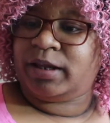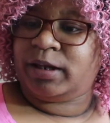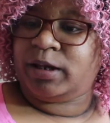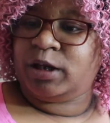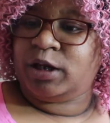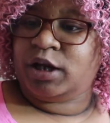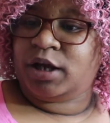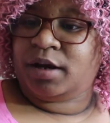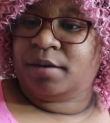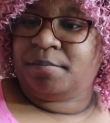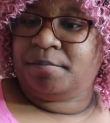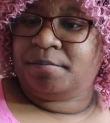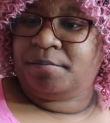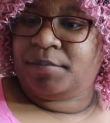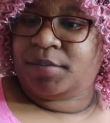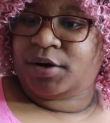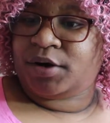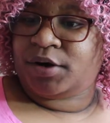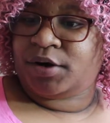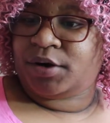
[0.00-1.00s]

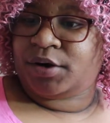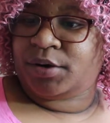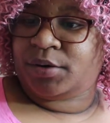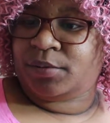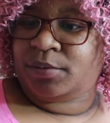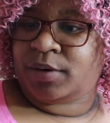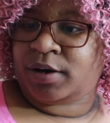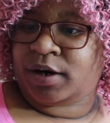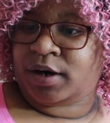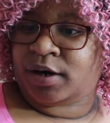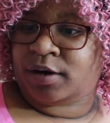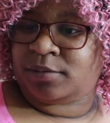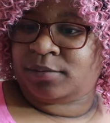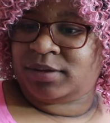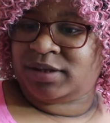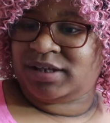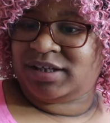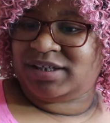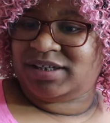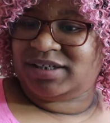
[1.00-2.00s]
Number, where are
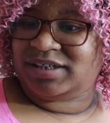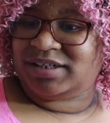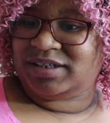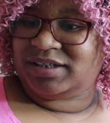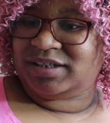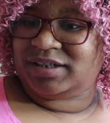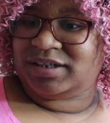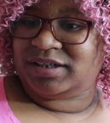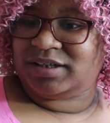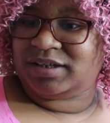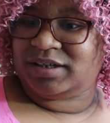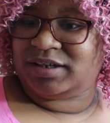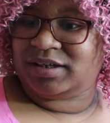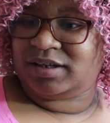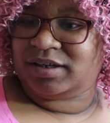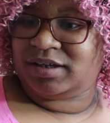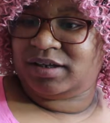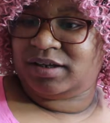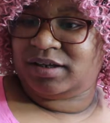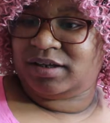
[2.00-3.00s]
we?
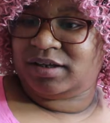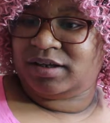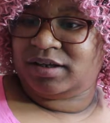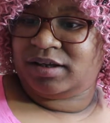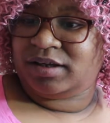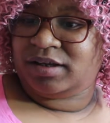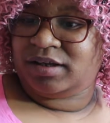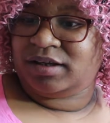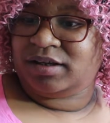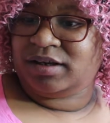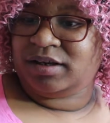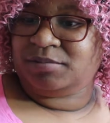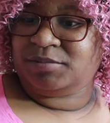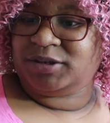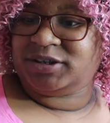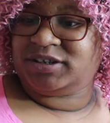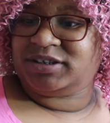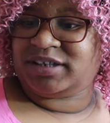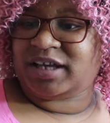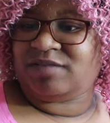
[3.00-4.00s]

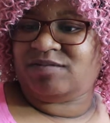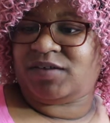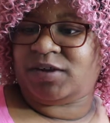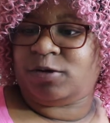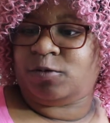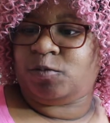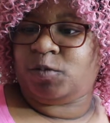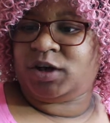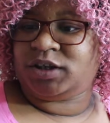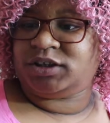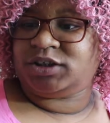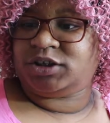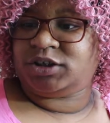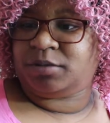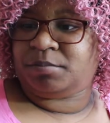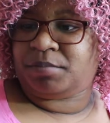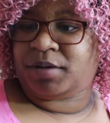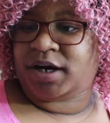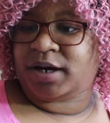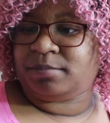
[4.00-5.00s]
Number seven, what's
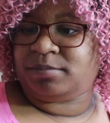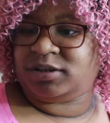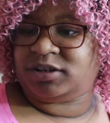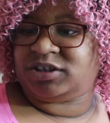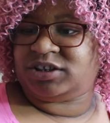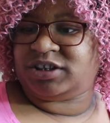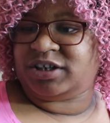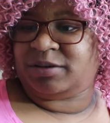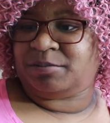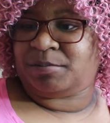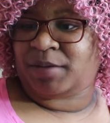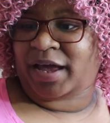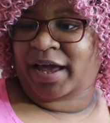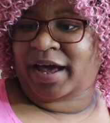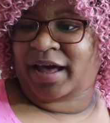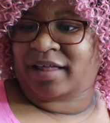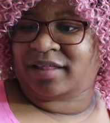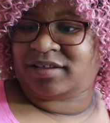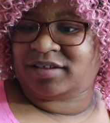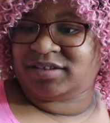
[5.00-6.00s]
your publishing
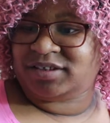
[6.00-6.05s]
path?